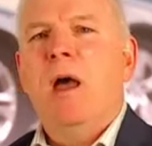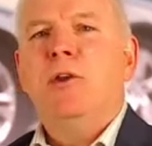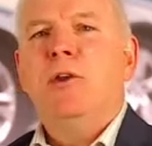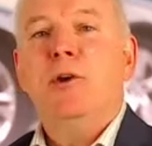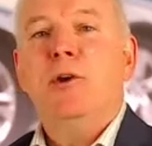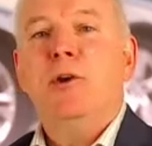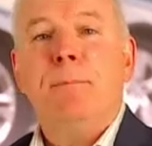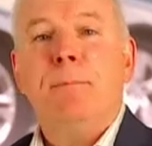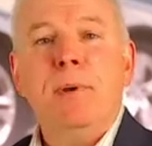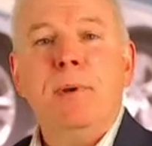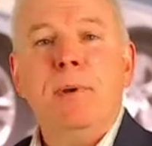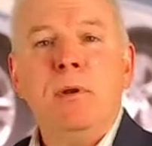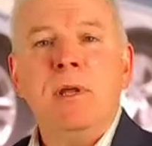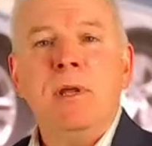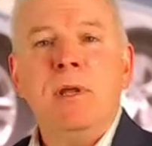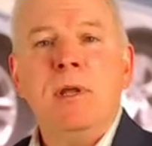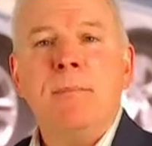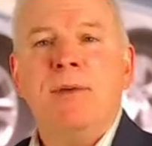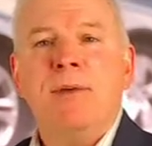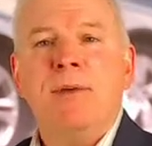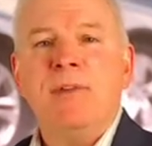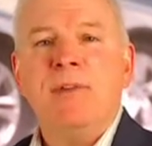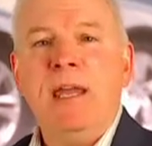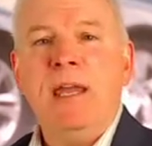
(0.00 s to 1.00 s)
Your
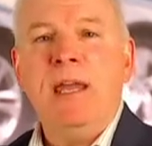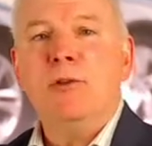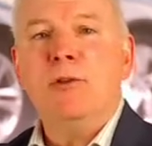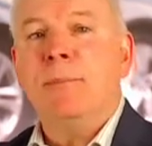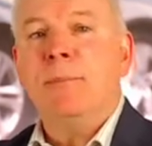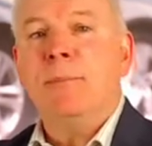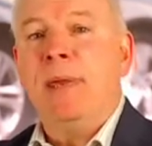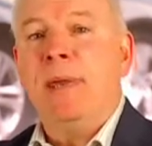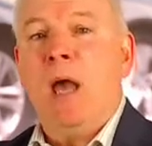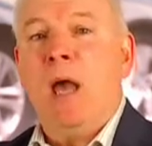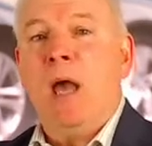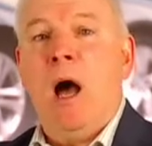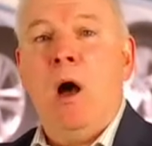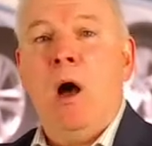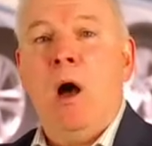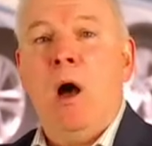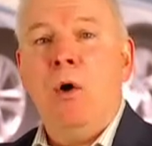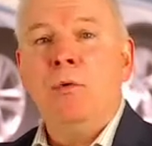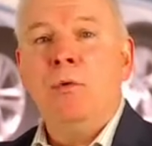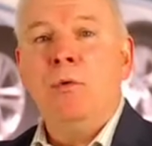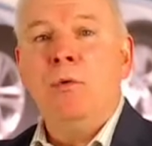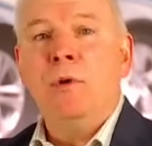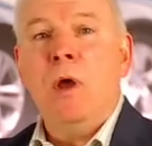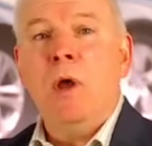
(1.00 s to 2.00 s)
building must either be
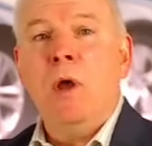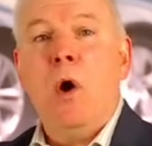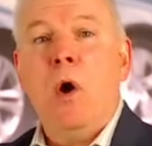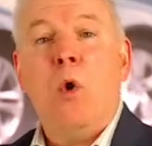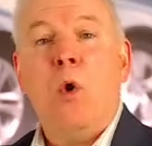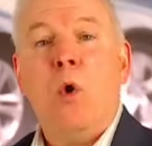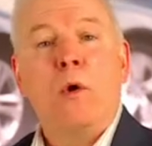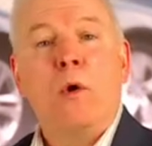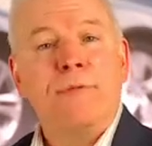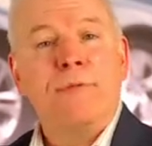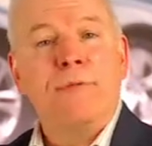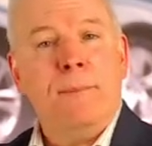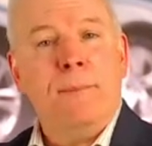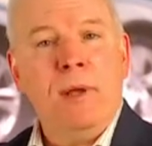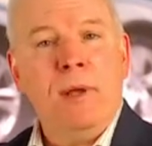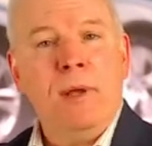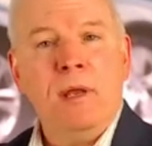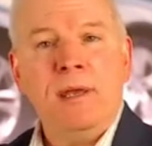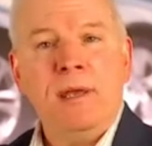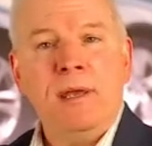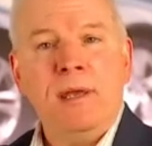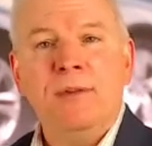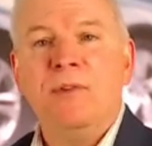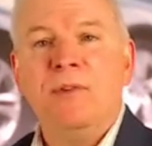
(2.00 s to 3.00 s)
owned, or if the
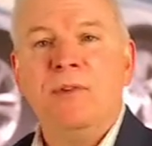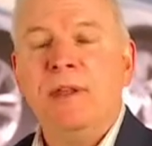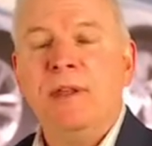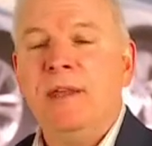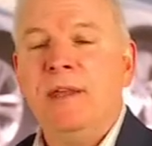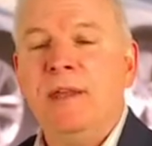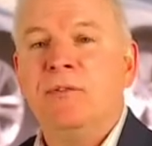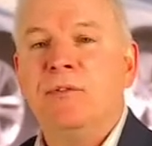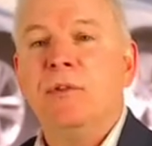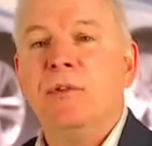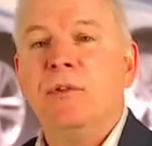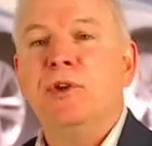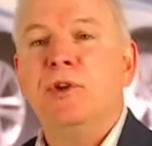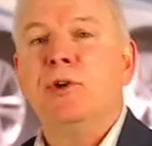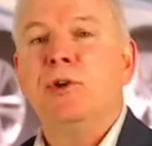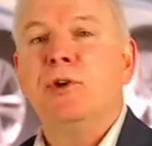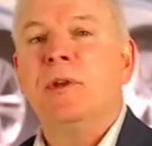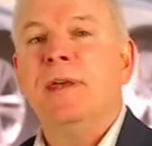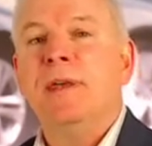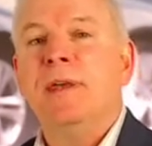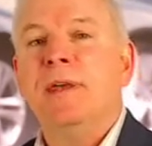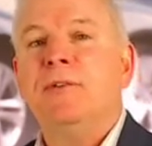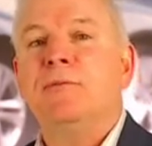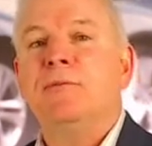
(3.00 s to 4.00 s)
building is leased, your
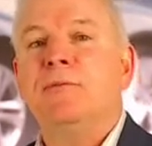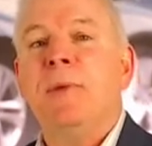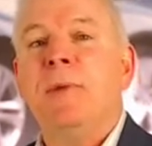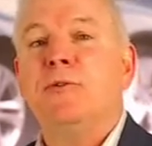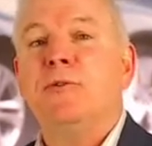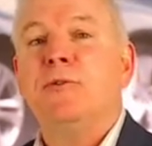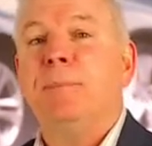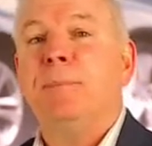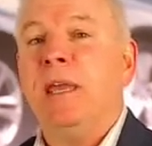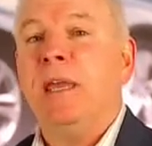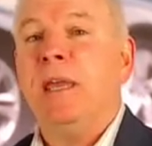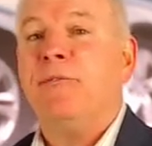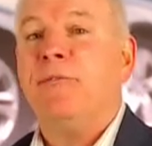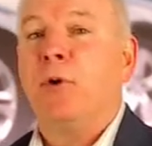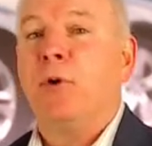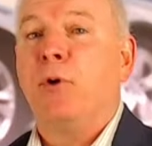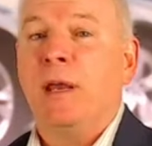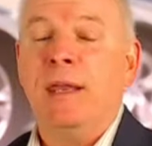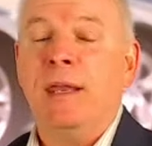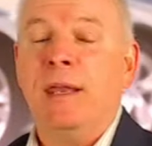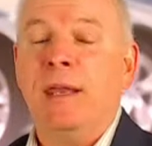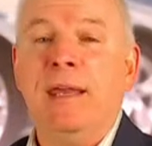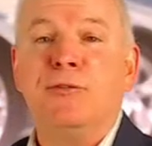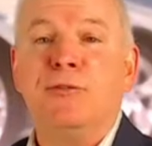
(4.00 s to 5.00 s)
lease must be for
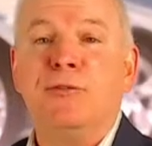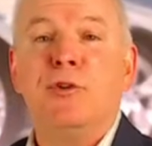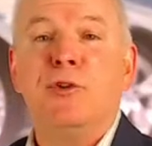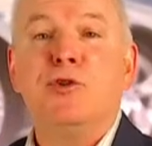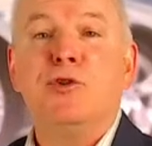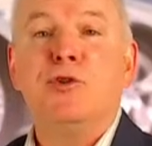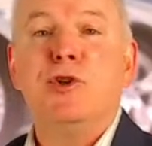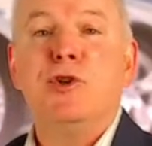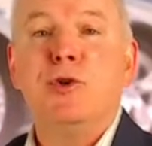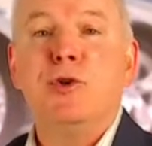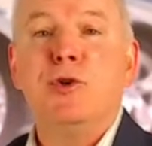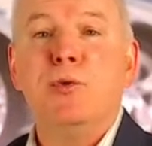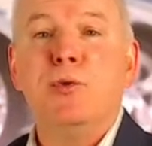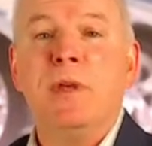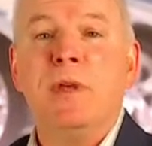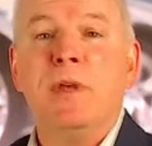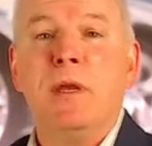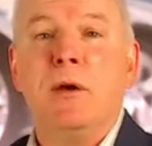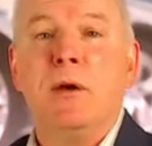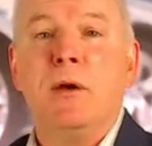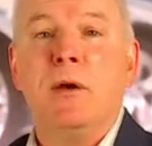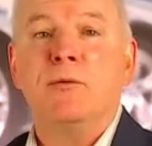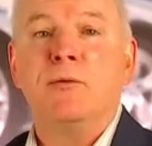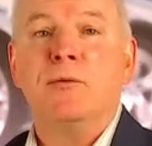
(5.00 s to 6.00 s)
at least 2
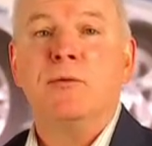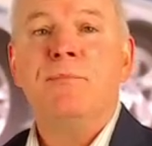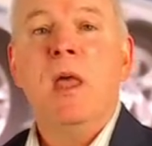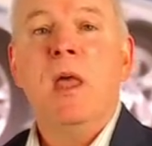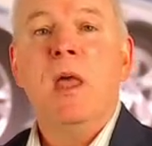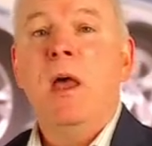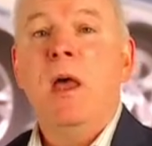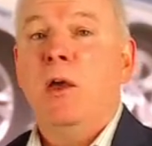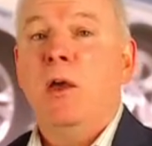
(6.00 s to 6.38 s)
years.